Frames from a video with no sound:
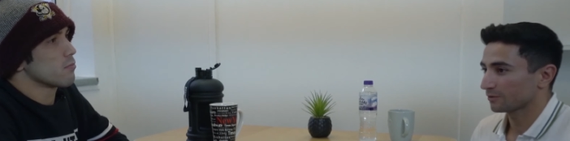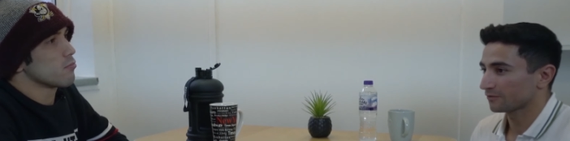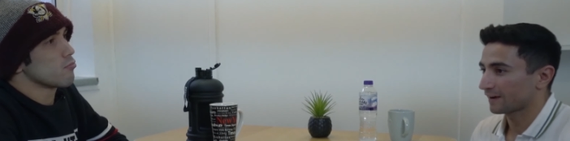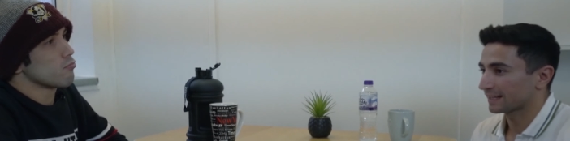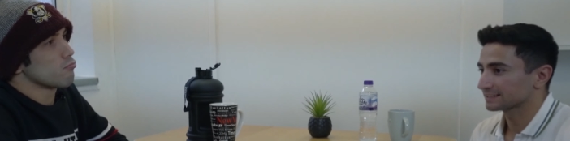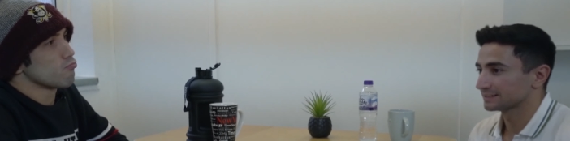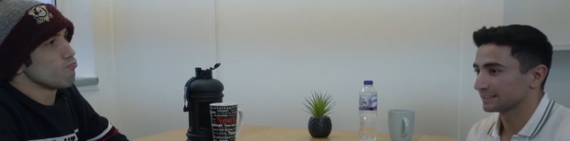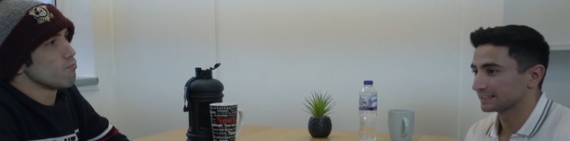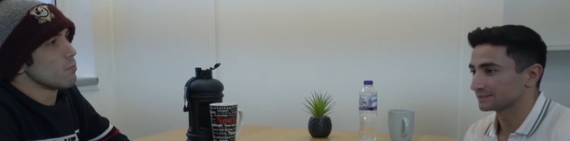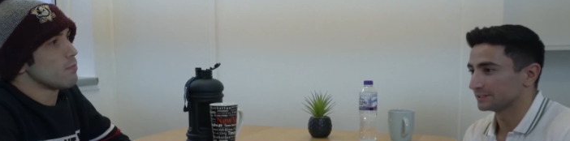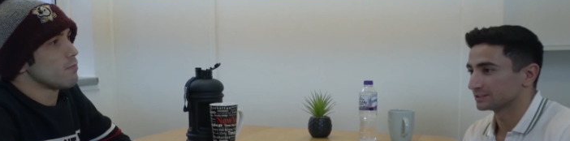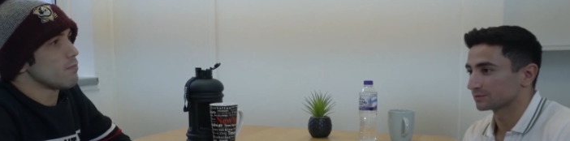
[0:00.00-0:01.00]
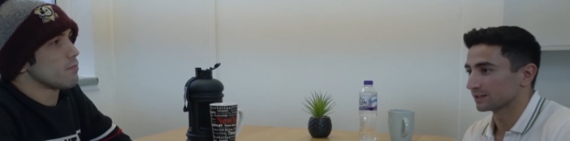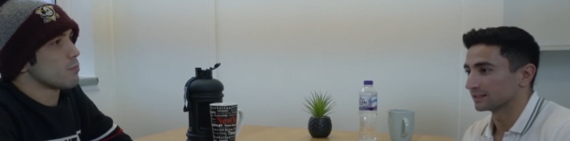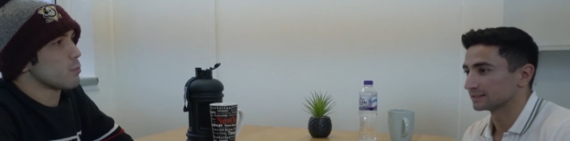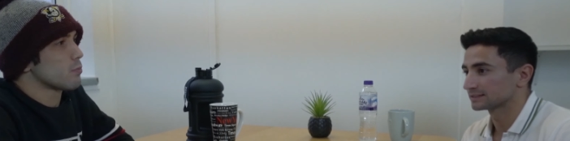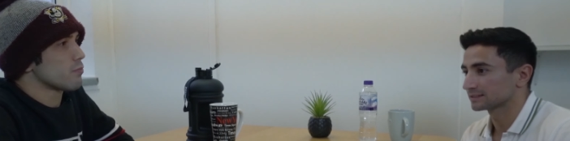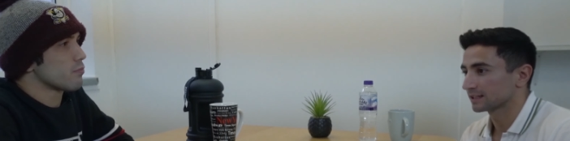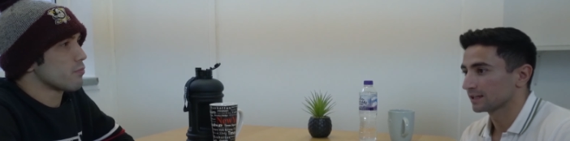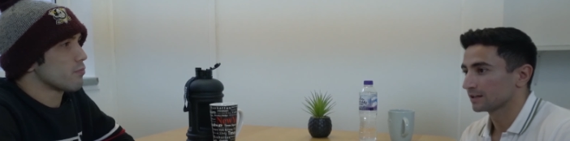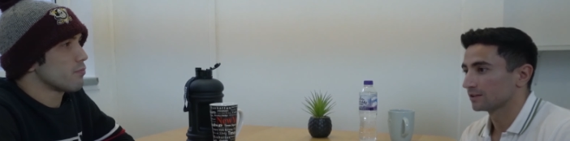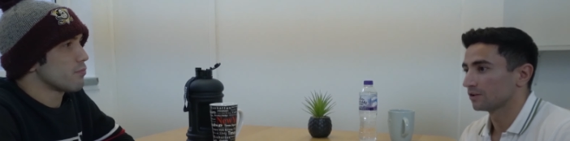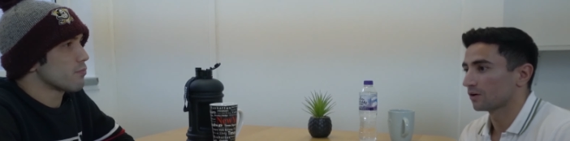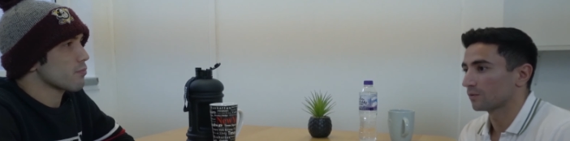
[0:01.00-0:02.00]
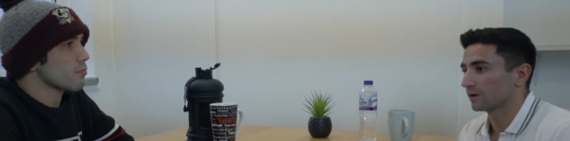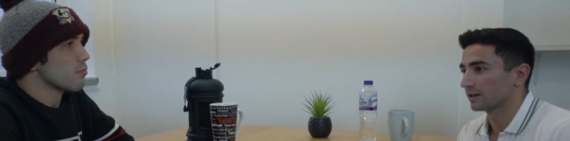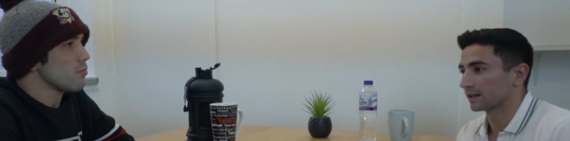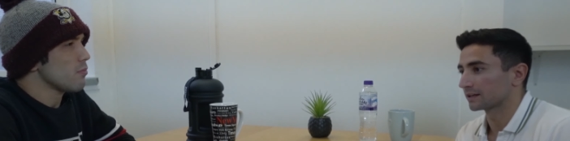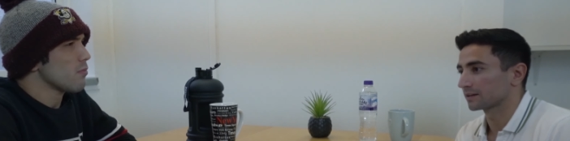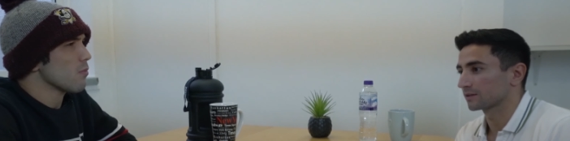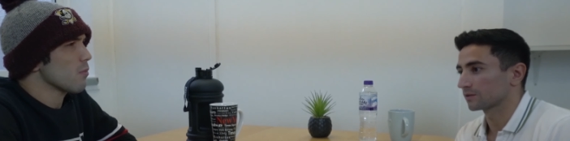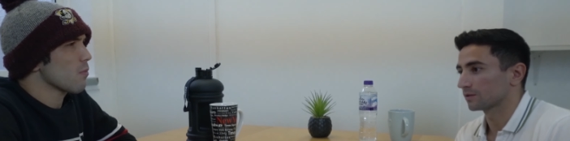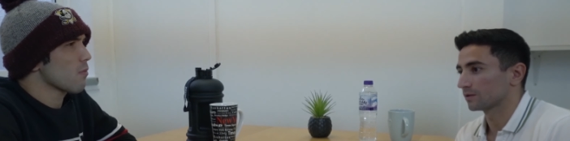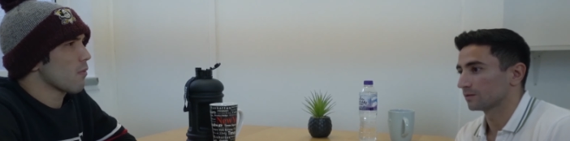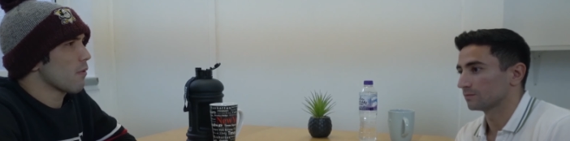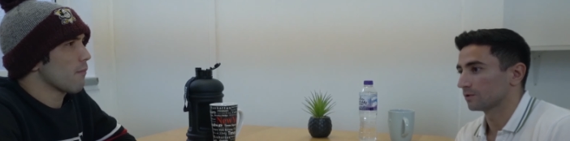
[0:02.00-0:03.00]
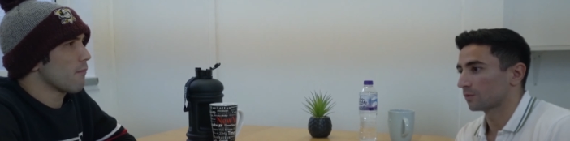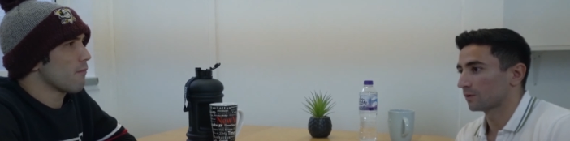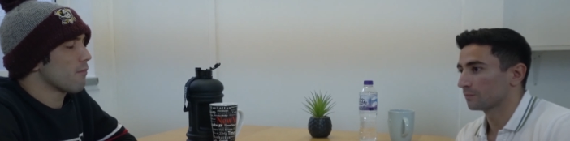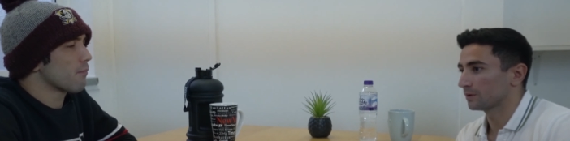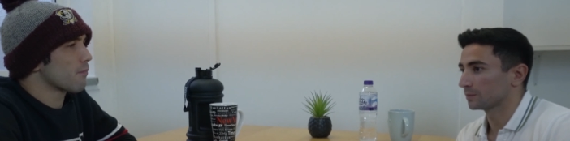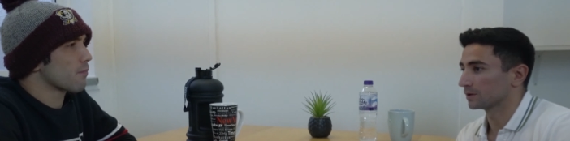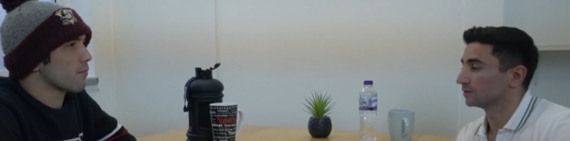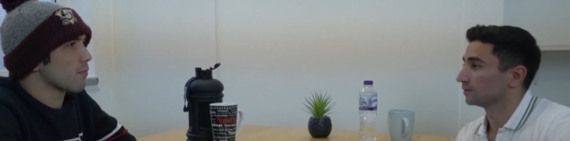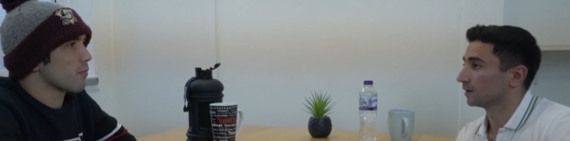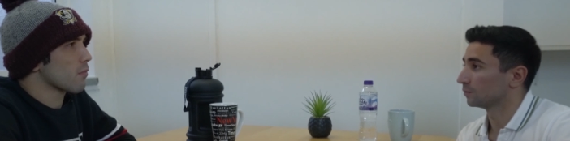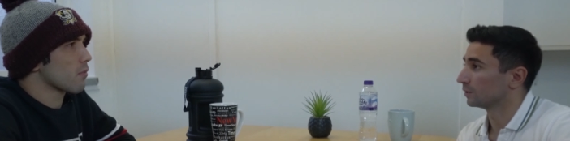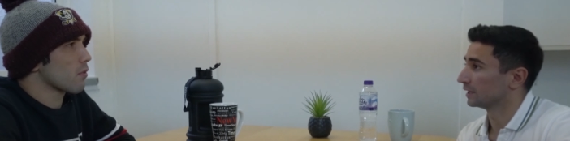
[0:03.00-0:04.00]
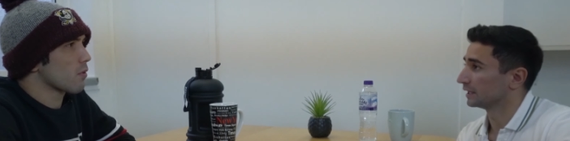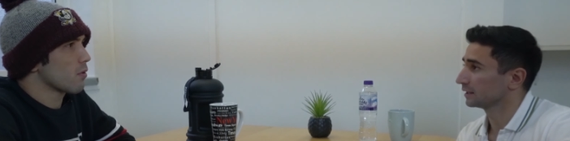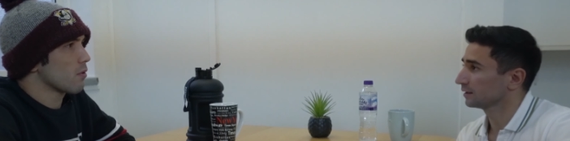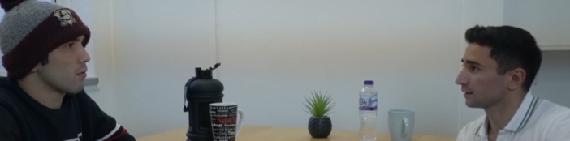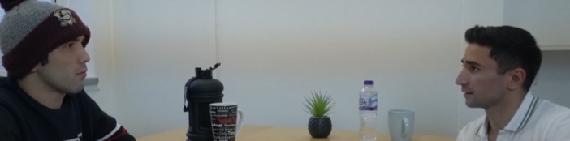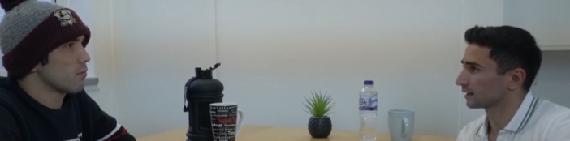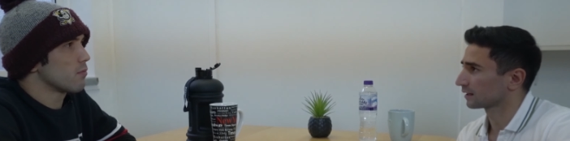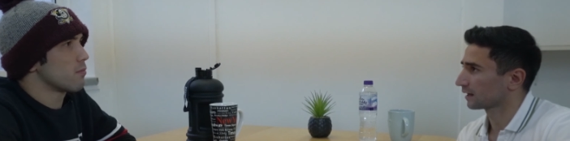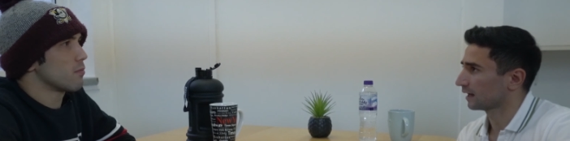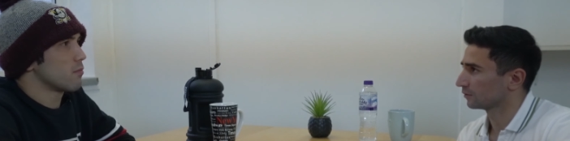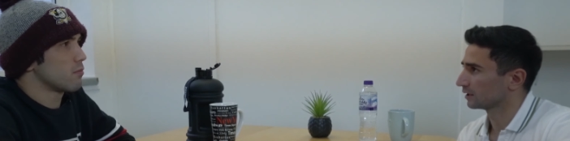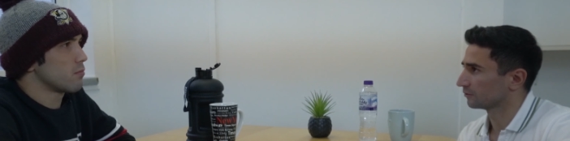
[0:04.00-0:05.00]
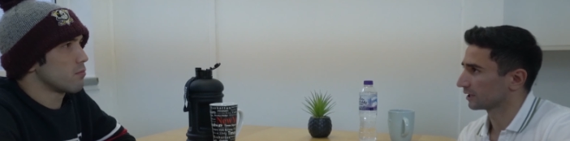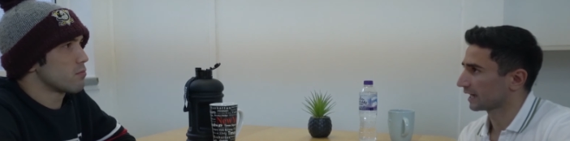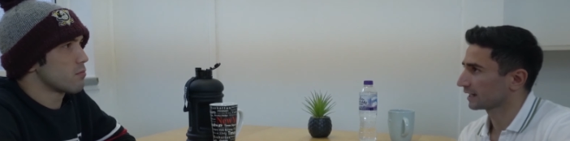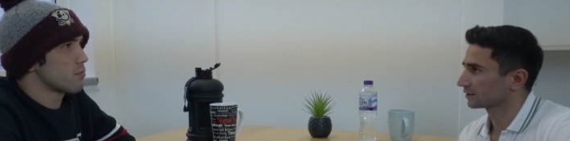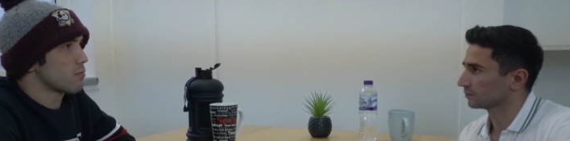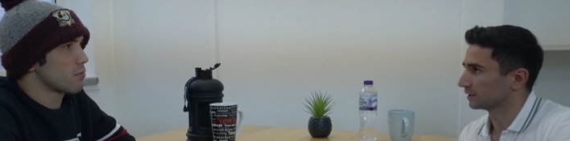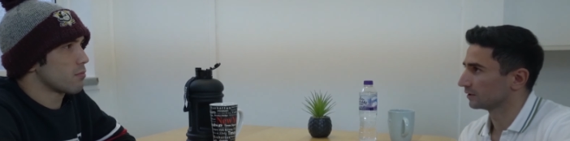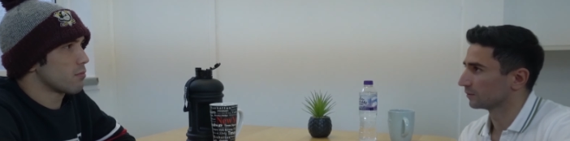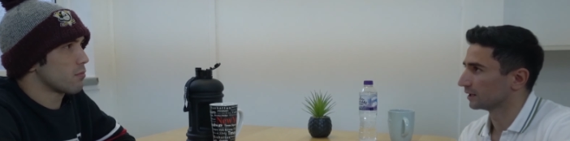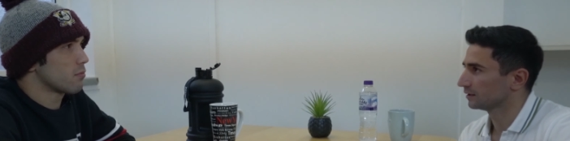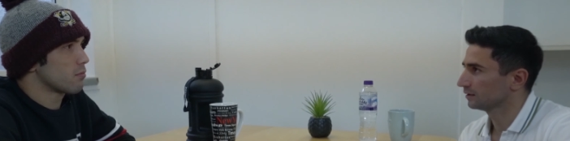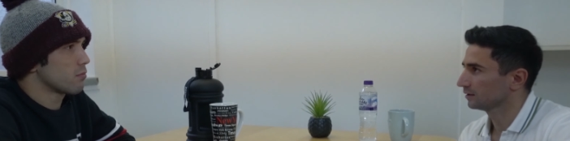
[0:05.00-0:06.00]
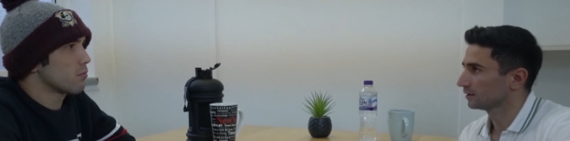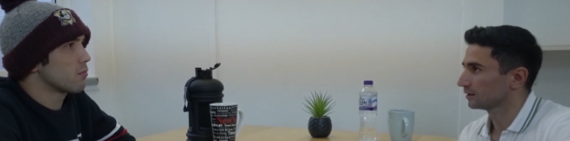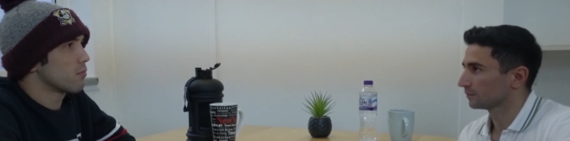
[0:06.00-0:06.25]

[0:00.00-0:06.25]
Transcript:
Speaker 1: know what fascinates me as well is not when like not when people are winning and like how they react when they win,